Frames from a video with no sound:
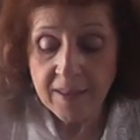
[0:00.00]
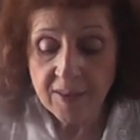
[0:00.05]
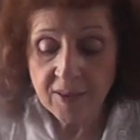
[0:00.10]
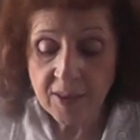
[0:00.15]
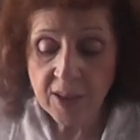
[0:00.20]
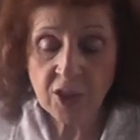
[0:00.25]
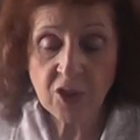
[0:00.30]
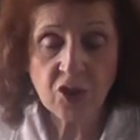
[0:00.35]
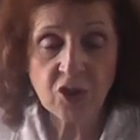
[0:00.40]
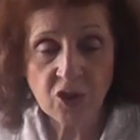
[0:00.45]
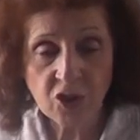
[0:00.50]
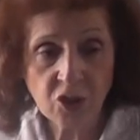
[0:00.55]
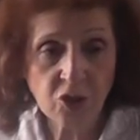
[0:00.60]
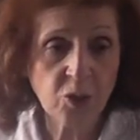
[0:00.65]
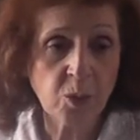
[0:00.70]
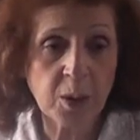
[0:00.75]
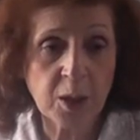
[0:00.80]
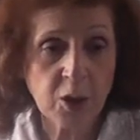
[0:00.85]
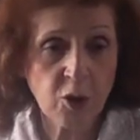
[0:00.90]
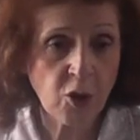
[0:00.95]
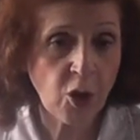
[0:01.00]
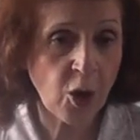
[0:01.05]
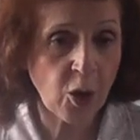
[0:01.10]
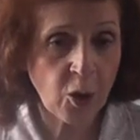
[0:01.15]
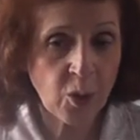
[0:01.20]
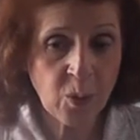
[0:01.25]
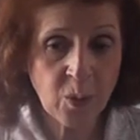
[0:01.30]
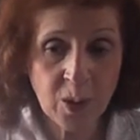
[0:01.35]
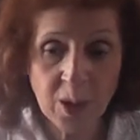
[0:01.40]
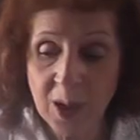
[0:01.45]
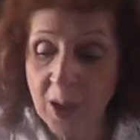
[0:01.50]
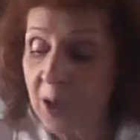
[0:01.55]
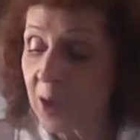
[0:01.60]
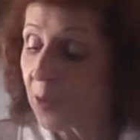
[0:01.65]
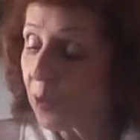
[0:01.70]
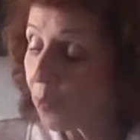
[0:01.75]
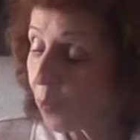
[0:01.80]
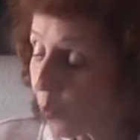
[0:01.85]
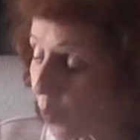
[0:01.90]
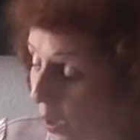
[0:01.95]
Did Yeshua know
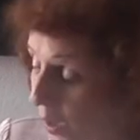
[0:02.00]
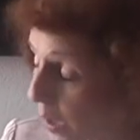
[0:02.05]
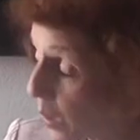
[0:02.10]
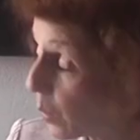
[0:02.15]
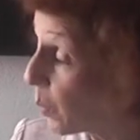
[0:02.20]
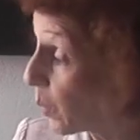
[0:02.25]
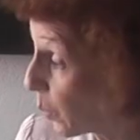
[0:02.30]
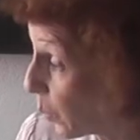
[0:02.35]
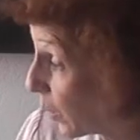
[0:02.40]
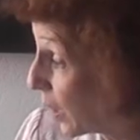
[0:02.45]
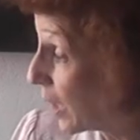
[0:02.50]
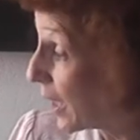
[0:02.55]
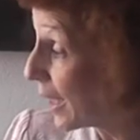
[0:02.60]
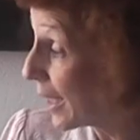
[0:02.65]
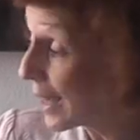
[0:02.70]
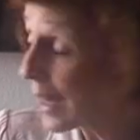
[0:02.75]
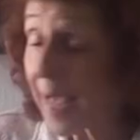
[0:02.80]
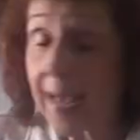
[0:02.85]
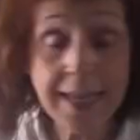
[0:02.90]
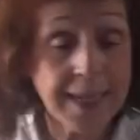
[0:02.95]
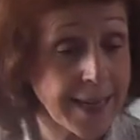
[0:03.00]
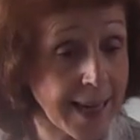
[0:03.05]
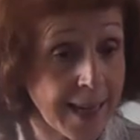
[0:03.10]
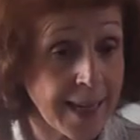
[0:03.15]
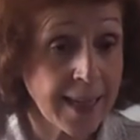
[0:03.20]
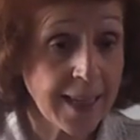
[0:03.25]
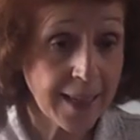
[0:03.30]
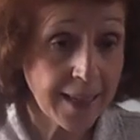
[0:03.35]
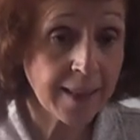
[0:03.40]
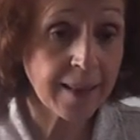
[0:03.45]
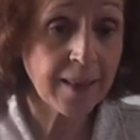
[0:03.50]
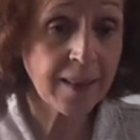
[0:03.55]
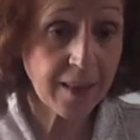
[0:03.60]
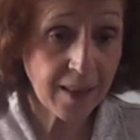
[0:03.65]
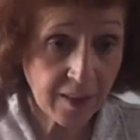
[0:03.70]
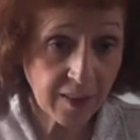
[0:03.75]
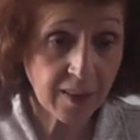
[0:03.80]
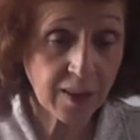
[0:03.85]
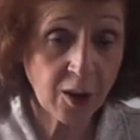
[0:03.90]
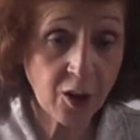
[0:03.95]
what they were reading that day in
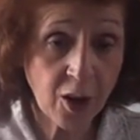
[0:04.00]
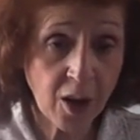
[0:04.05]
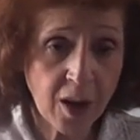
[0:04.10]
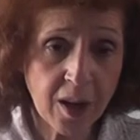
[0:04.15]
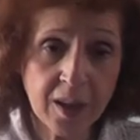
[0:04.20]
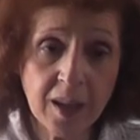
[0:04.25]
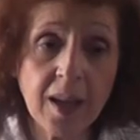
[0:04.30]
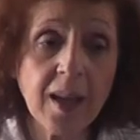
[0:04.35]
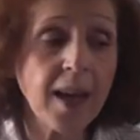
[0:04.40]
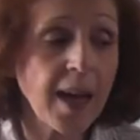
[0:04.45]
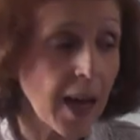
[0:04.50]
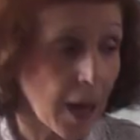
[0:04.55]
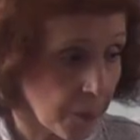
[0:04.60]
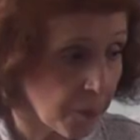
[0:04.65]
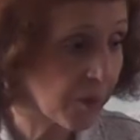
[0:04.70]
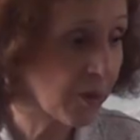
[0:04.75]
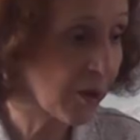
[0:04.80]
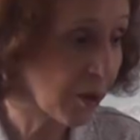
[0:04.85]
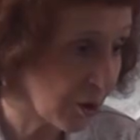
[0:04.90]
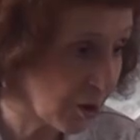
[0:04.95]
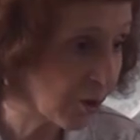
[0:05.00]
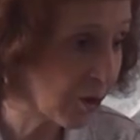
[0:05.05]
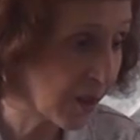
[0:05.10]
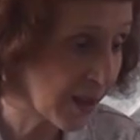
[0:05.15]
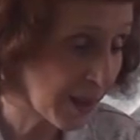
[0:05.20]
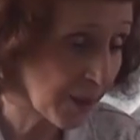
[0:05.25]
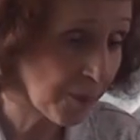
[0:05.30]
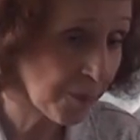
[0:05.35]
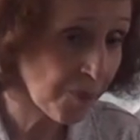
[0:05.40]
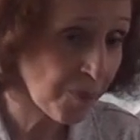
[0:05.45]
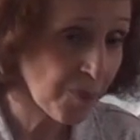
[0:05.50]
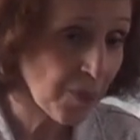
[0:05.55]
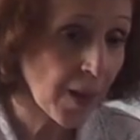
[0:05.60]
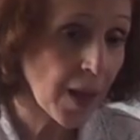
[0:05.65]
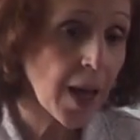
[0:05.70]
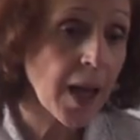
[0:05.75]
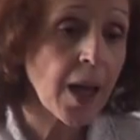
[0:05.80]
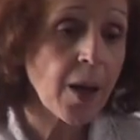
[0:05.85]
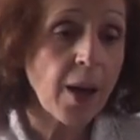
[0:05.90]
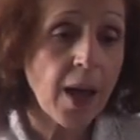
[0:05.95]
the synagogue? Absolutely.
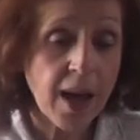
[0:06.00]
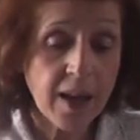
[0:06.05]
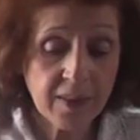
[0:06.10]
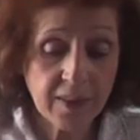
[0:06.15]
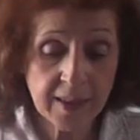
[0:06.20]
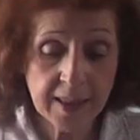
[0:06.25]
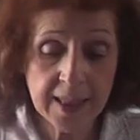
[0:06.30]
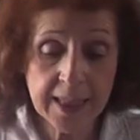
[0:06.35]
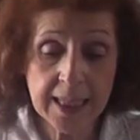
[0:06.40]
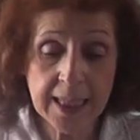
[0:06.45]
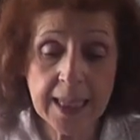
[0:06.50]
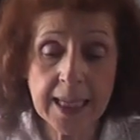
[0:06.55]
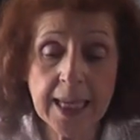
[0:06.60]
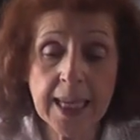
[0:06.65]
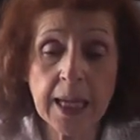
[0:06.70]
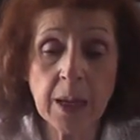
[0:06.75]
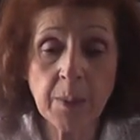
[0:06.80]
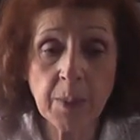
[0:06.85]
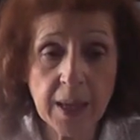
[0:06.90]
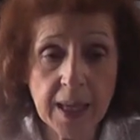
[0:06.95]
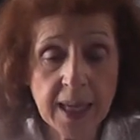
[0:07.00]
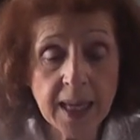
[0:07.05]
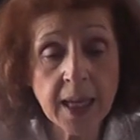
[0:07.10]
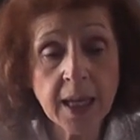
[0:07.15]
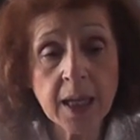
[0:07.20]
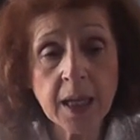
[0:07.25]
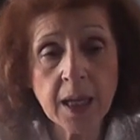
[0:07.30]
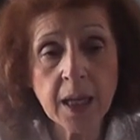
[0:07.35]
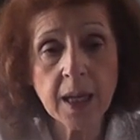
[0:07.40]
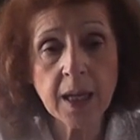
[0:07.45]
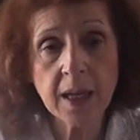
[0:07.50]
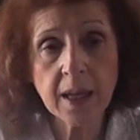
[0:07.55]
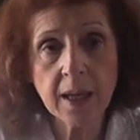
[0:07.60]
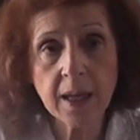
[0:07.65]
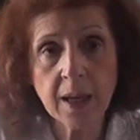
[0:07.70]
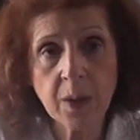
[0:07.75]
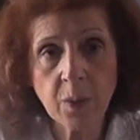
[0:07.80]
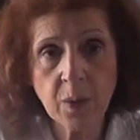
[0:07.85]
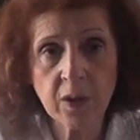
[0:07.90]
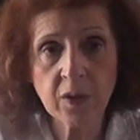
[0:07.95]
As he came in,
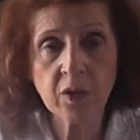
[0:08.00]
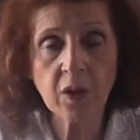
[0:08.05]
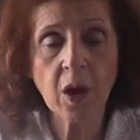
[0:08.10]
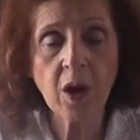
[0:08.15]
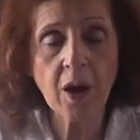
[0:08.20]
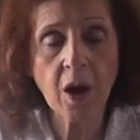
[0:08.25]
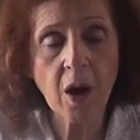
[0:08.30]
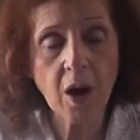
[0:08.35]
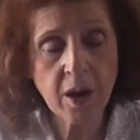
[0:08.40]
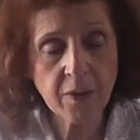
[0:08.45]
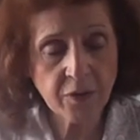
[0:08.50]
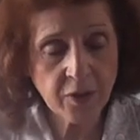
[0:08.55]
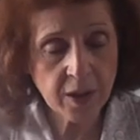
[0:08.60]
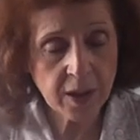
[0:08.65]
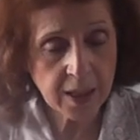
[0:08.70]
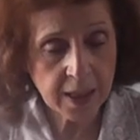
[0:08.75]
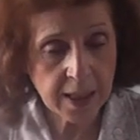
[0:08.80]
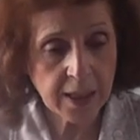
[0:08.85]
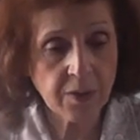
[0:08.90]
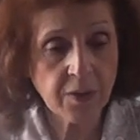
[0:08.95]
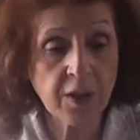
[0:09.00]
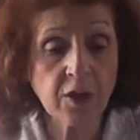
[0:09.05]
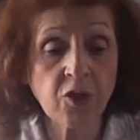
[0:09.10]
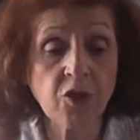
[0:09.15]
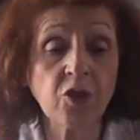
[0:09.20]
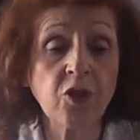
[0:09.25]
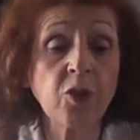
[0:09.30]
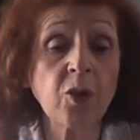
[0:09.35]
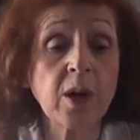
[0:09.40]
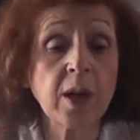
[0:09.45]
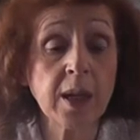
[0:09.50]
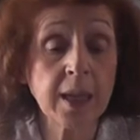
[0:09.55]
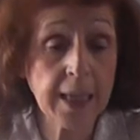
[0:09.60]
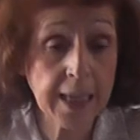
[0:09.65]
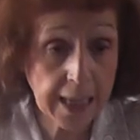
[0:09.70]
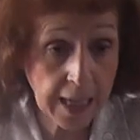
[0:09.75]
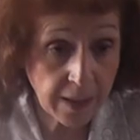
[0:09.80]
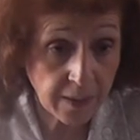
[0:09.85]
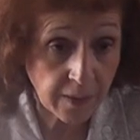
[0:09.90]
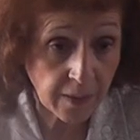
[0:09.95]
it was often given to a
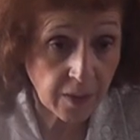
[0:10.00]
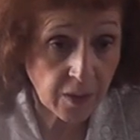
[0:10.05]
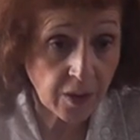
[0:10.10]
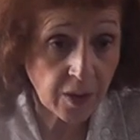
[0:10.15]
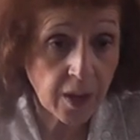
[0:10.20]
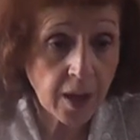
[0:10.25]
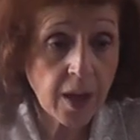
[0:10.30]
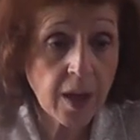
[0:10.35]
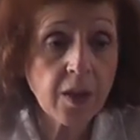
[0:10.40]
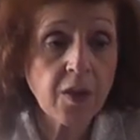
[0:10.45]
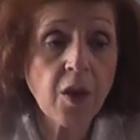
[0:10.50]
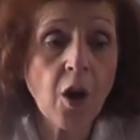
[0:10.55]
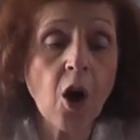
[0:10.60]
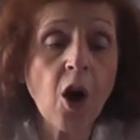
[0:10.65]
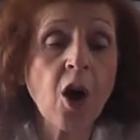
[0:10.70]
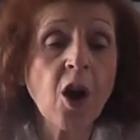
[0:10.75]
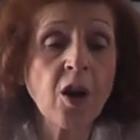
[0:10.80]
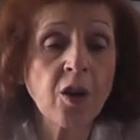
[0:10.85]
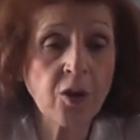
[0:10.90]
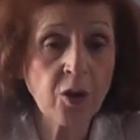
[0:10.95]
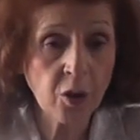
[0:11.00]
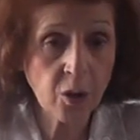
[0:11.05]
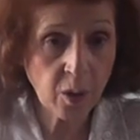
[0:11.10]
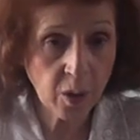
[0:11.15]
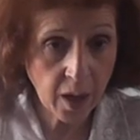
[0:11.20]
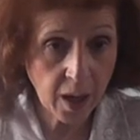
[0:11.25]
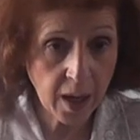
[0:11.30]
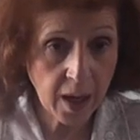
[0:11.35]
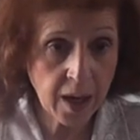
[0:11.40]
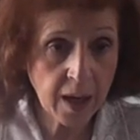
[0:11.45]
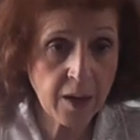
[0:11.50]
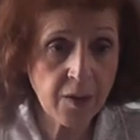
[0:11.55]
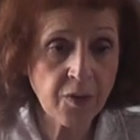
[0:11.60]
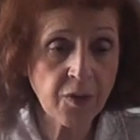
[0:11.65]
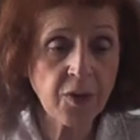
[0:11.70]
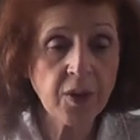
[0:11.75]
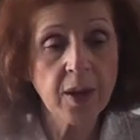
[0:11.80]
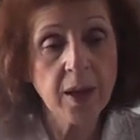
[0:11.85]
guest the honor of